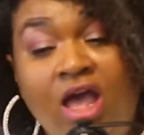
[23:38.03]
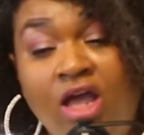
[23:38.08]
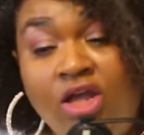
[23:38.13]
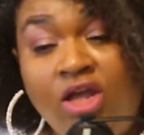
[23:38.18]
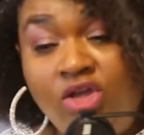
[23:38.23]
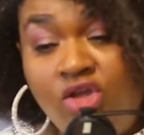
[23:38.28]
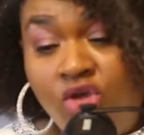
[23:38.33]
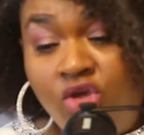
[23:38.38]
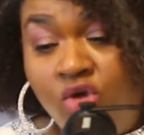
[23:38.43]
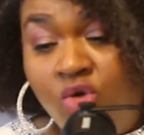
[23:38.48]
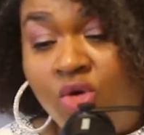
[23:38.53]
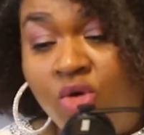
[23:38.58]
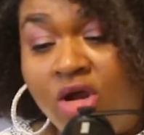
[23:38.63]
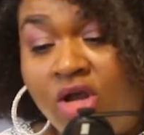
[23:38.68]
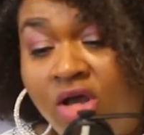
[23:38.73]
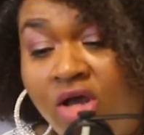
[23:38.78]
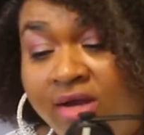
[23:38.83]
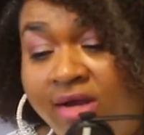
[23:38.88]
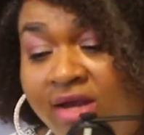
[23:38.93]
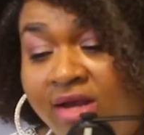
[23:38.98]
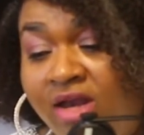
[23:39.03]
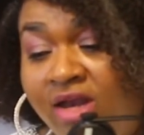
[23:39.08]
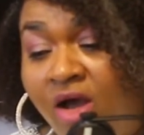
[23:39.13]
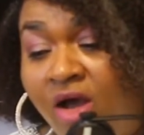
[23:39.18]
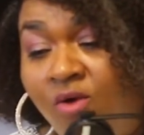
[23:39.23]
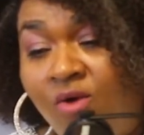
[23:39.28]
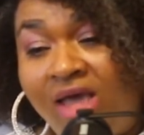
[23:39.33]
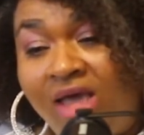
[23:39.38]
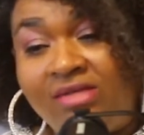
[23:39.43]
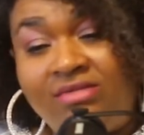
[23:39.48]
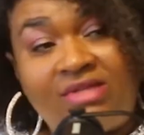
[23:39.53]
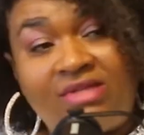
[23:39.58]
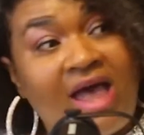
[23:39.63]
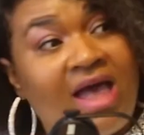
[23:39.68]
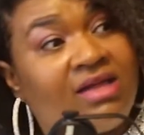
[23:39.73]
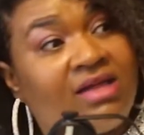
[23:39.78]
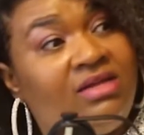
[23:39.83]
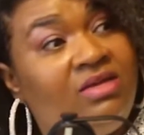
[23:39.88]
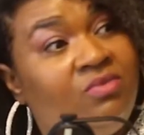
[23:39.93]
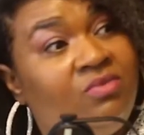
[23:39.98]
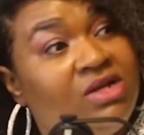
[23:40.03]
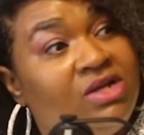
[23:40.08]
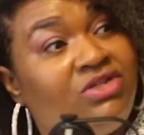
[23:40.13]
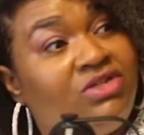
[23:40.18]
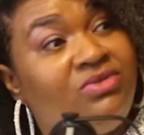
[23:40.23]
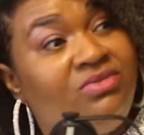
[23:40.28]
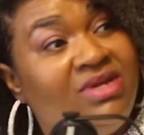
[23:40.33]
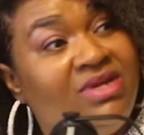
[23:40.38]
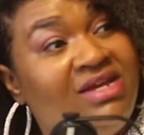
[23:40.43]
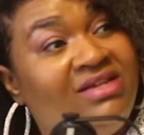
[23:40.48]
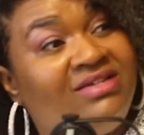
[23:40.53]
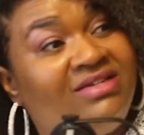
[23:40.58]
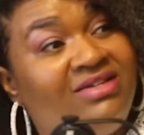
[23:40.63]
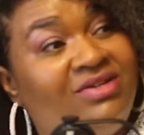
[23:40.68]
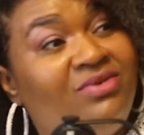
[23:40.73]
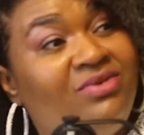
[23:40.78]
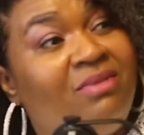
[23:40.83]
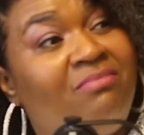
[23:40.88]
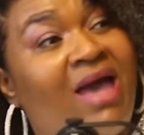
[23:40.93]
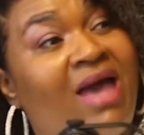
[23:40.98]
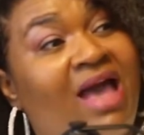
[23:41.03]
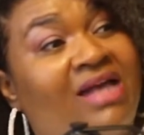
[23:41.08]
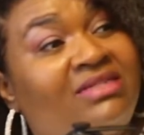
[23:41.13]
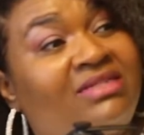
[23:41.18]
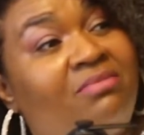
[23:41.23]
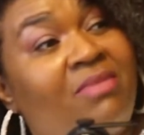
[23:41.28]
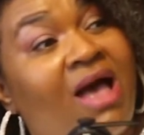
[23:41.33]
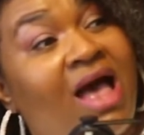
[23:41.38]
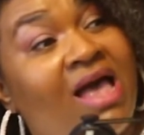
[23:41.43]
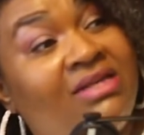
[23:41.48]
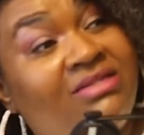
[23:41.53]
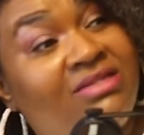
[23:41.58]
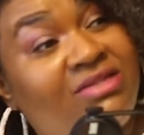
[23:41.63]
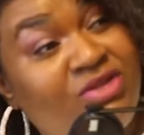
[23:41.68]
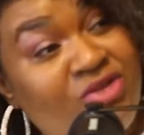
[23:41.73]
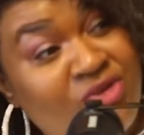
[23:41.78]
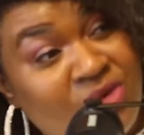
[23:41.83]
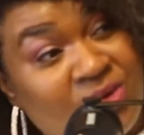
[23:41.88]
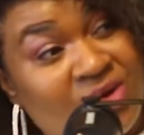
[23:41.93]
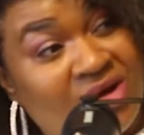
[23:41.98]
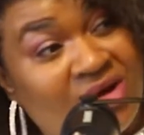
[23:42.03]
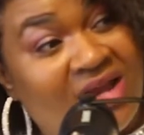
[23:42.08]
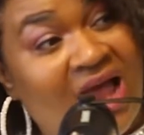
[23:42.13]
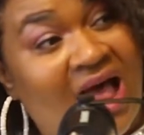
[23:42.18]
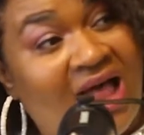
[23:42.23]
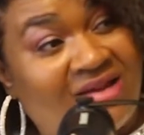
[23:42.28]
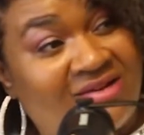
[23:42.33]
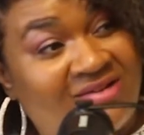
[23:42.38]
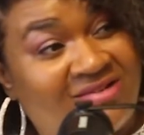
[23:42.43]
You are going to know exactly what you need to do to maximize your dollar.